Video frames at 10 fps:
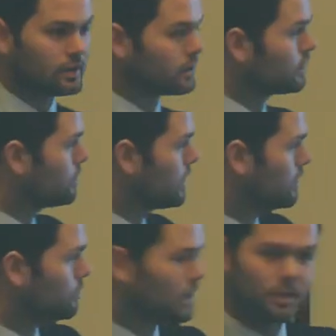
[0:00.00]
clearly
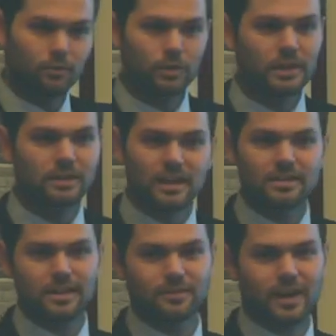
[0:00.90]
we need to
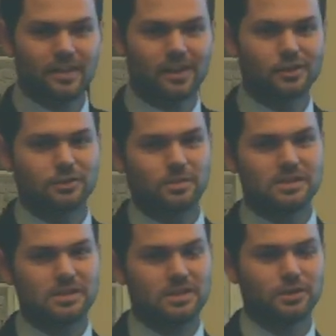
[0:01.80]
identify the
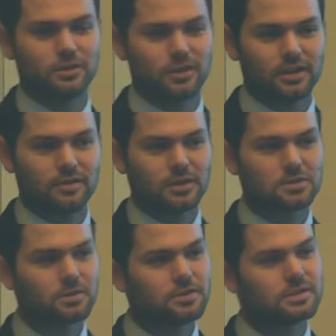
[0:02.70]
LGBTQ
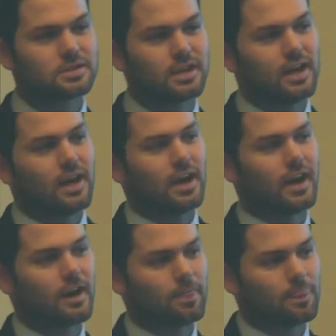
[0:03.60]
individuals,
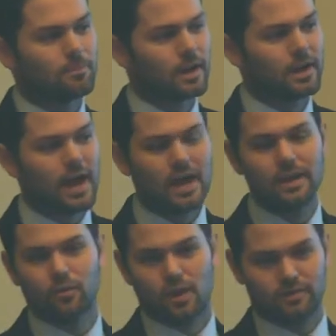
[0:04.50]
but
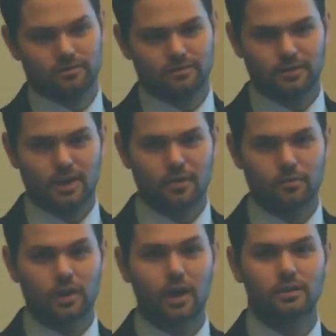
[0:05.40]
anyone,
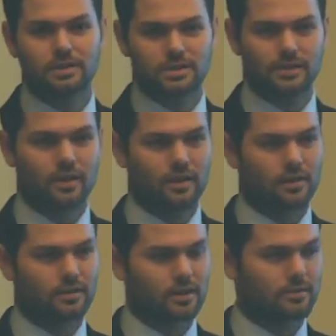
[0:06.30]
regardless of how they
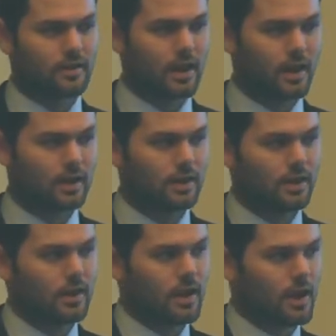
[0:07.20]
identify,
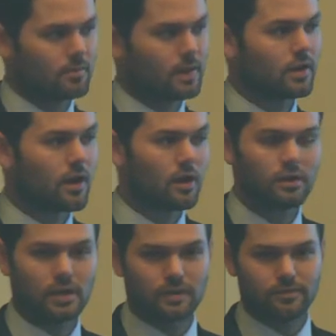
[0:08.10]
can call
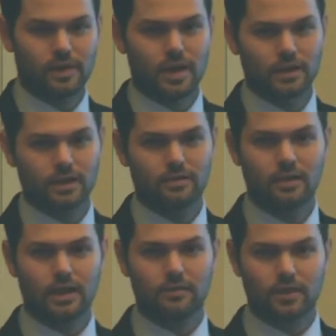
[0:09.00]
our lifeline and
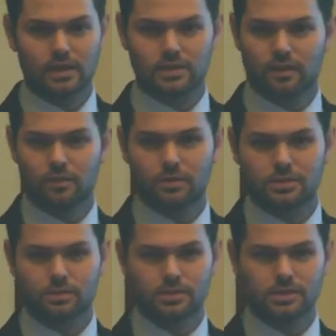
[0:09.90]
take advantage of our
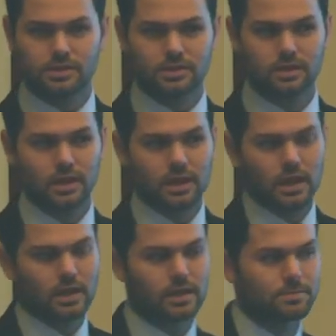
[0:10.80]
resources.
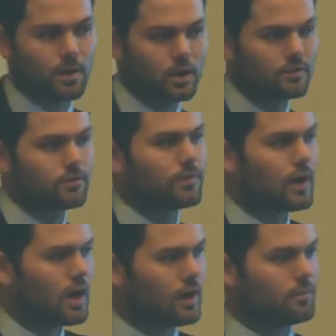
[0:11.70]
And that's part of
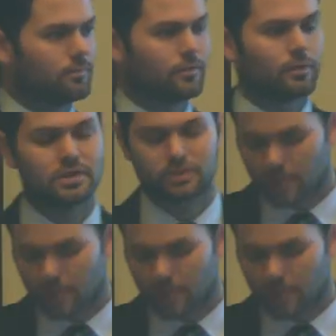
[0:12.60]
the reason